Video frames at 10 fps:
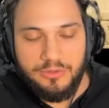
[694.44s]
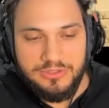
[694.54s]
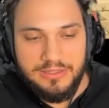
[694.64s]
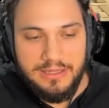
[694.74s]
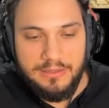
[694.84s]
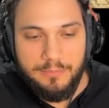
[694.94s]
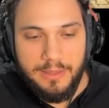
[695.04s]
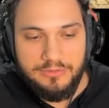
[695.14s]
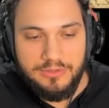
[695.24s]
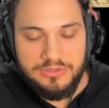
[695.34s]
you see that?
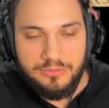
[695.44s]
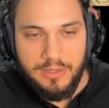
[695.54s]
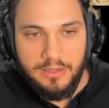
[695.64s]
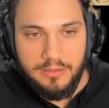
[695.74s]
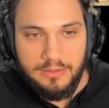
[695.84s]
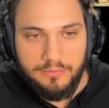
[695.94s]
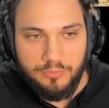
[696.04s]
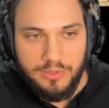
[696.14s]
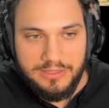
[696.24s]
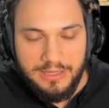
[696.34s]
My first spell,
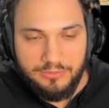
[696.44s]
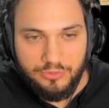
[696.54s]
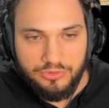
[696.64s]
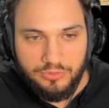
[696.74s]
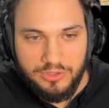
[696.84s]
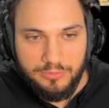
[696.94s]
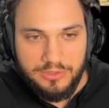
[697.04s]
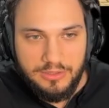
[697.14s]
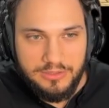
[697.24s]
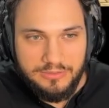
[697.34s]
when that blue screen
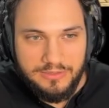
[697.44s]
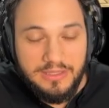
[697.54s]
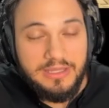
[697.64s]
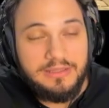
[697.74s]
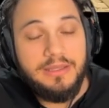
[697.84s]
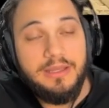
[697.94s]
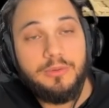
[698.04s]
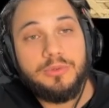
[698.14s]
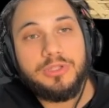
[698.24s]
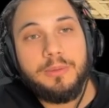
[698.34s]
appeared, if I clicked,
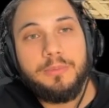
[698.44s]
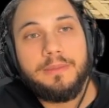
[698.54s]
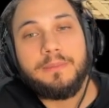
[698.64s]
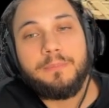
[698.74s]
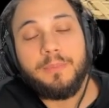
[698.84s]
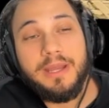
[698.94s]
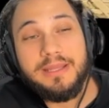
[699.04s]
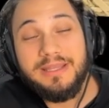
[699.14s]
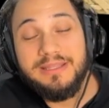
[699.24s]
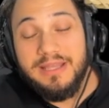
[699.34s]
he would jump.
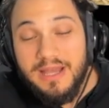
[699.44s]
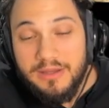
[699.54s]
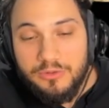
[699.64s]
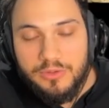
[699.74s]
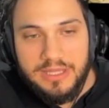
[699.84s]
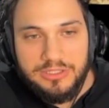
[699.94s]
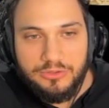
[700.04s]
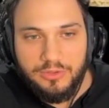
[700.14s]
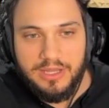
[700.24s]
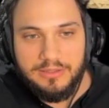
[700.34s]
But it's hard to get
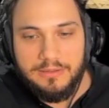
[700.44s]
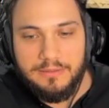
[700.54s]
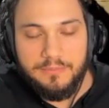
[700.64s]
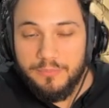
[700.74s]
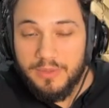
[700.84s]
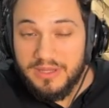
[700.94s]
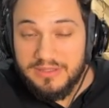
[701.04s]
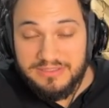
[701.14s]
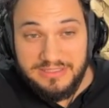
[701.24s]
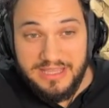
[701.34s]
it right.
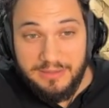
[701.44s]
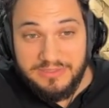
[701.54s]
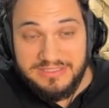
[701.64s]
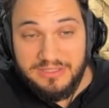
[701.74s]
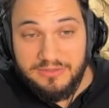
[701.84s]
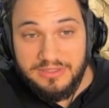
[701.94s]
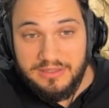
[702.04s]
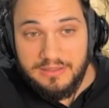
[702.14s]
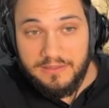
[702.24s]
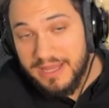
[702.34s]
Plus, the time is
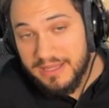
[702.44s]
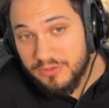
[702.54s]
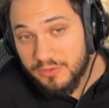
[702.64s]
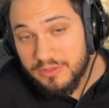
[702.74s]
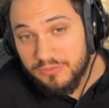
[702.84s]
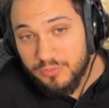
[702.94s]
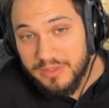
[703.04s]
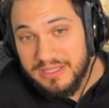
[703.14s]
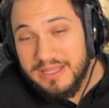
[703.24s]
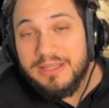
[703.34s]
limited. I told them to
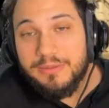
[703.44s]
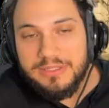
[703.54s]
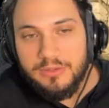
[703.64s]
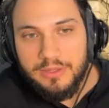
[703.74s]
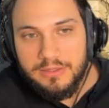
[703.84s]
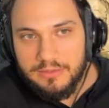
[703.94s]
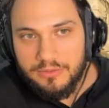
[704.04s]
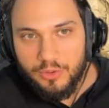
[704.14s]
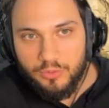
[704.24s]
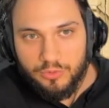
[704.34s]
make it unlimited, right?
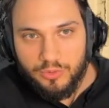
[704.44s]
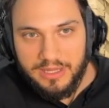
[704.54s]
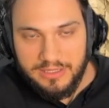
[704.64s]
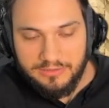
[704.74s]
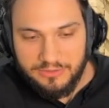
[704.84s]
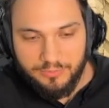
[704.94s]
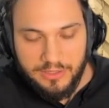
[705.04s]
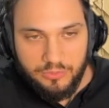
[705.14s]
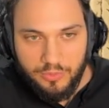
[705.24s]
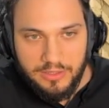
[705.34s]
No, like, if you
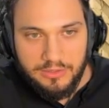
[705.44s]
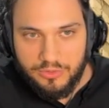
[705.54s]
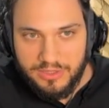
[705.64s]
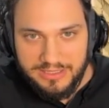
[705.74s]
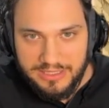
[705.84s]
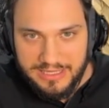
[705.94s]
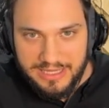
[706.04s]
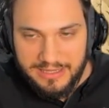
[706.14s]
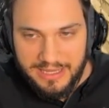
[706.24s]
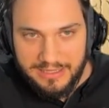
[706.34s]
press 1, you can
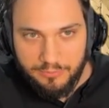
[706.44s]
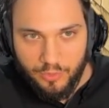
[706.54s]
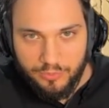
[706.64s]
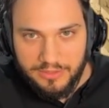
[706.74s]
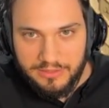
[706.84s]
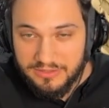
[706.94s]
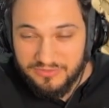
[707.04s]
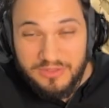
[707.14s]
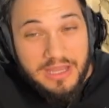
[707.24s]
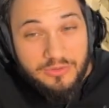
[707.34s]
click at any moment.
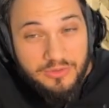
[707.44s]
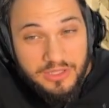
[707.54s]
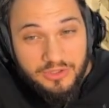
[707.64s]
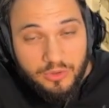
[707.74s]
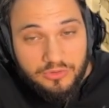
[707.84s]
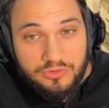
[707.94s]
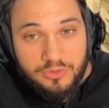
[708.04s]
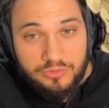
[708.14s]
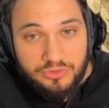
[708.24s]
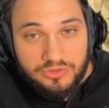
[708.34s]
If you land really close
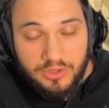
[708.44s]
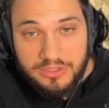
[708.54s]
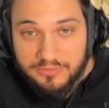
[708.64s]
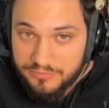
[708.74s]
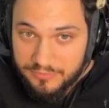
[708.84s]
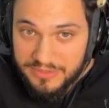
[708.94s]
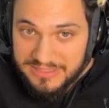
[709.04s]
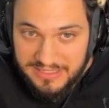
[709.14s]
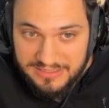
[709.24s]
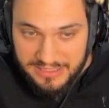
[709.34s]
to him, you stun him,
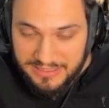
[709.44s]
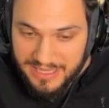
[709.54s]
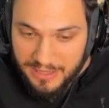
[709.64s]
besides dealing